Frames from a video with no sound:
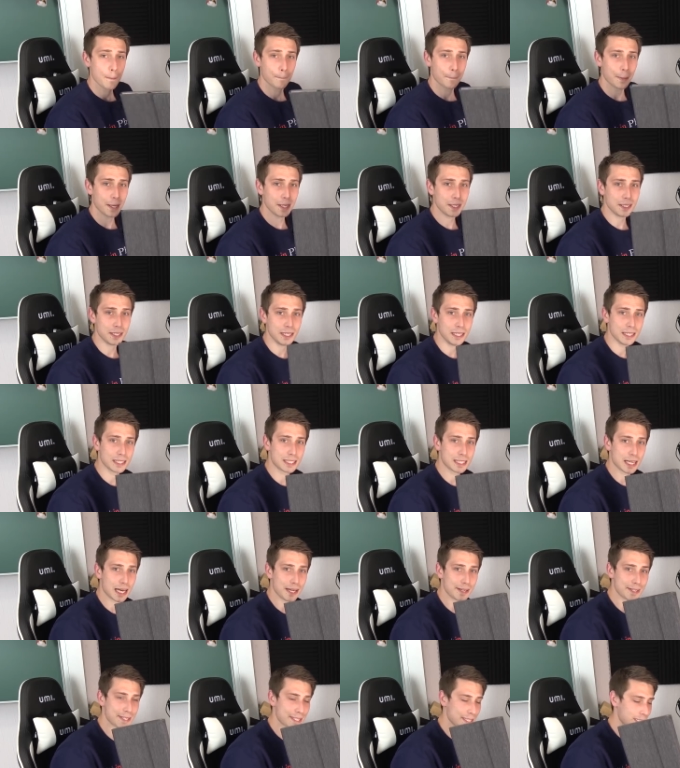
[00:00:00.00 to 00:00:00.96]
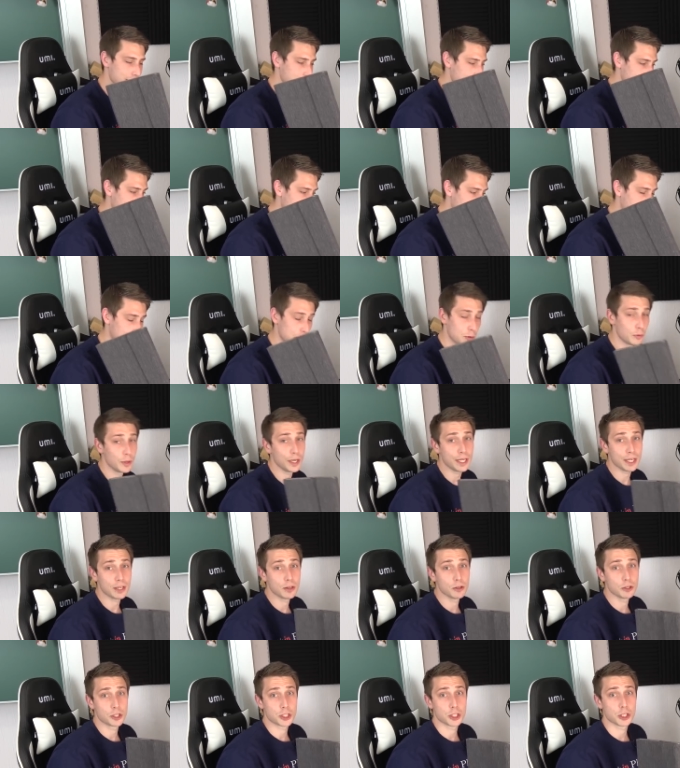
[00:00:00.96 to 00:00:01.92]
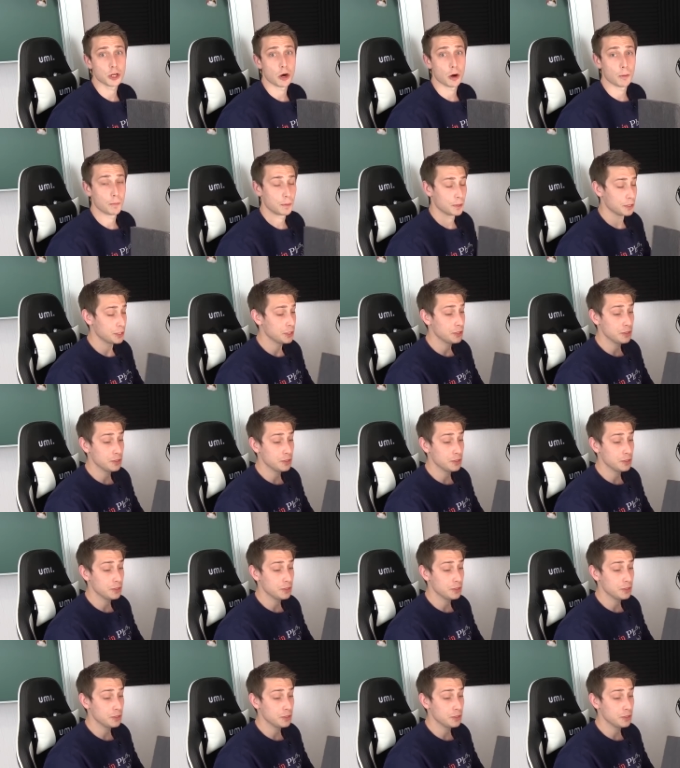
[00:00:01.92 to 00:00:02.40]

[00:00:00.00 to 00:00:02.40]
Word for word: but it does a really good job.